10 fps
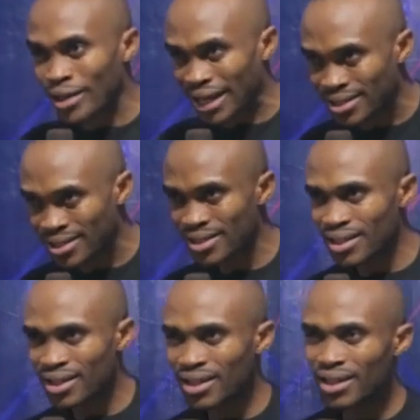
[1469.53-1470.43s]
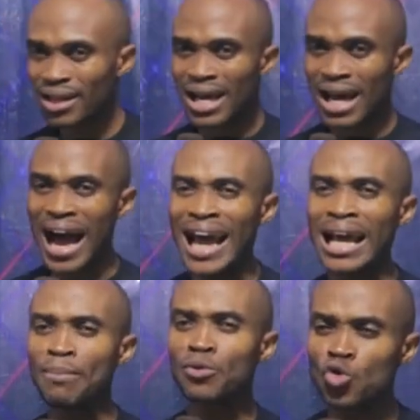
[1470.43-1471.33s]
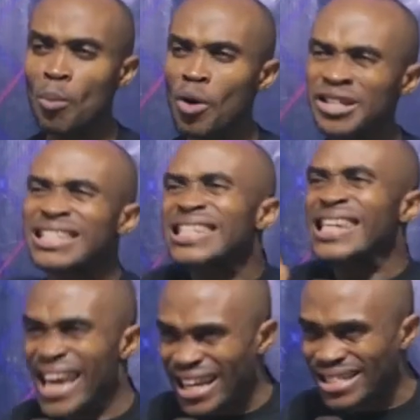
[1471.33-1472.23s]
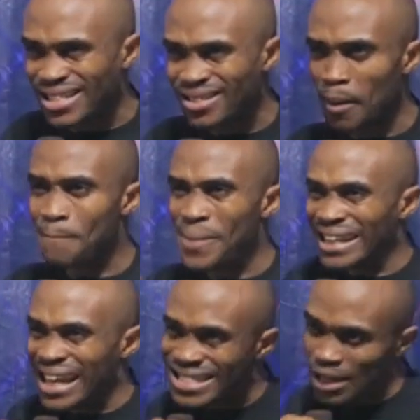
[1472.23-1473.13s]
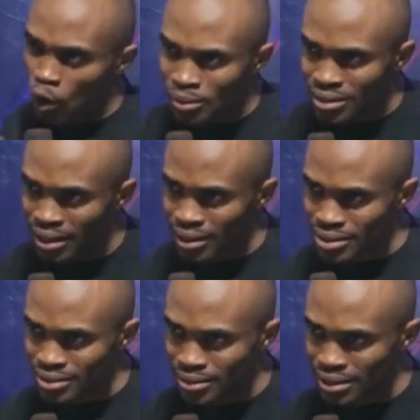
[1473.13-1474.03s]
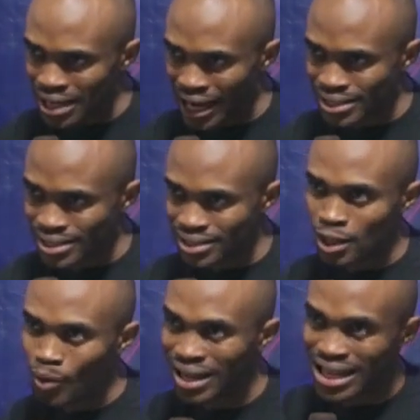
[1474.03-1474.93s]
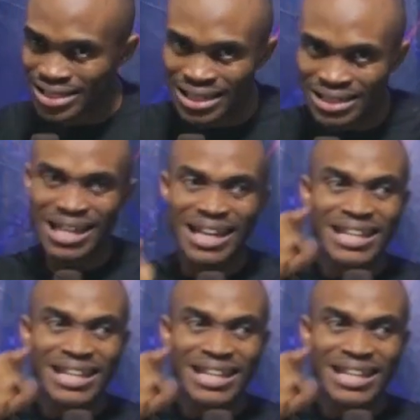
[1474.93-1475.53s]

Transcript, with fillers: other. I am so much scared by that second side. The one that said,